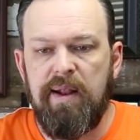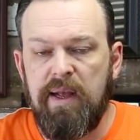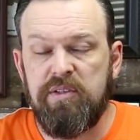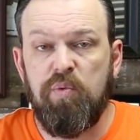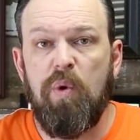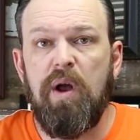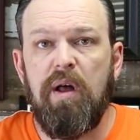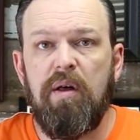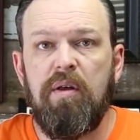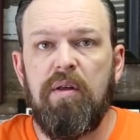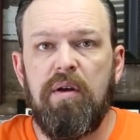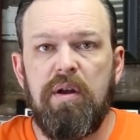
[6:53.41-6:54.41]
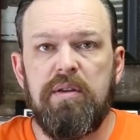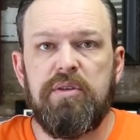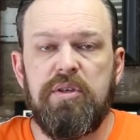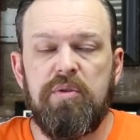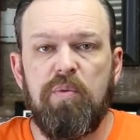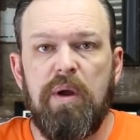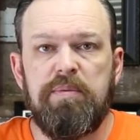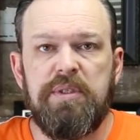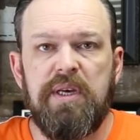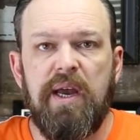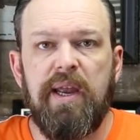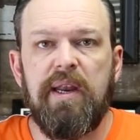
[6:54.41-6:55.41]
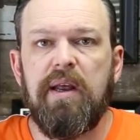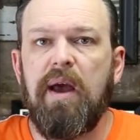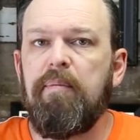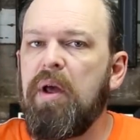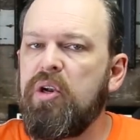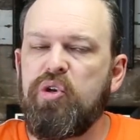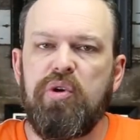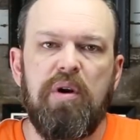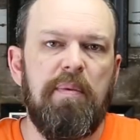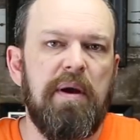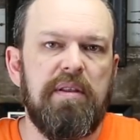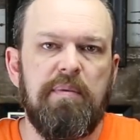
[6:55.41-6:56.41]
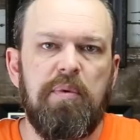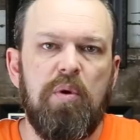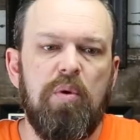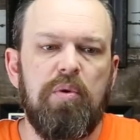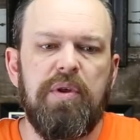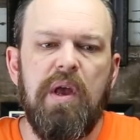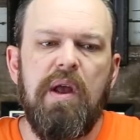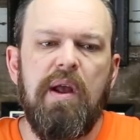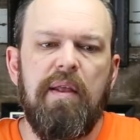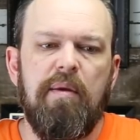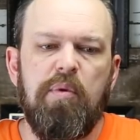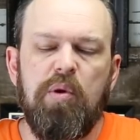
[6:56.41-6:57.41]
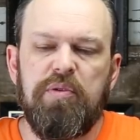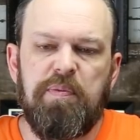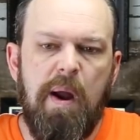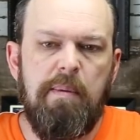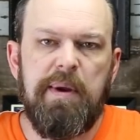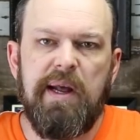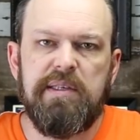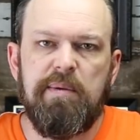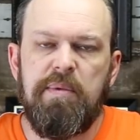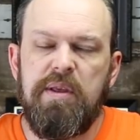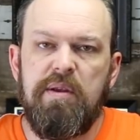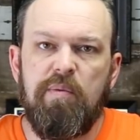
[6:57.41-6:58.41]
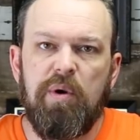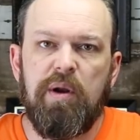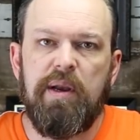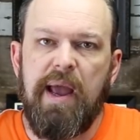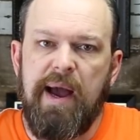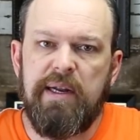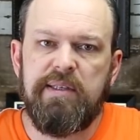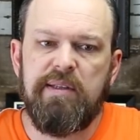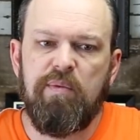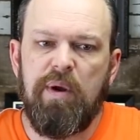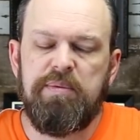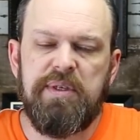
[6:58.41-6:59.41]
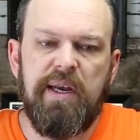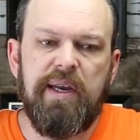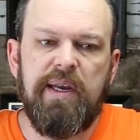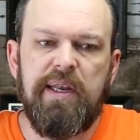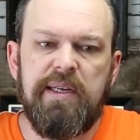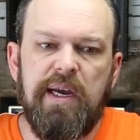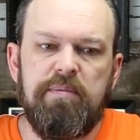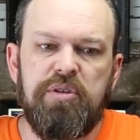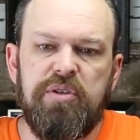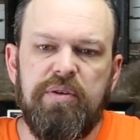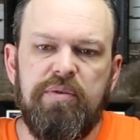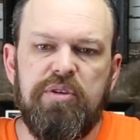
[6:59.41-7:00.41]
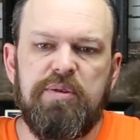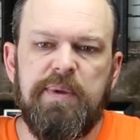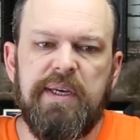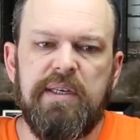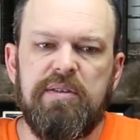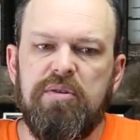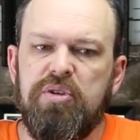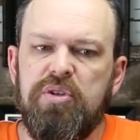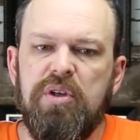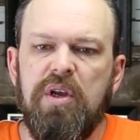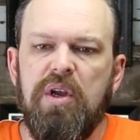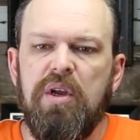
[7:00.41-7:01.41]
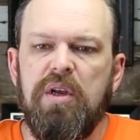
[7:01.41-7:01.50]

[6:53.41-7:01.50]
as well to the website. I'm not sure about the bolt. The bolt's probably not something that we're going to add to the website anytime soon, just because there's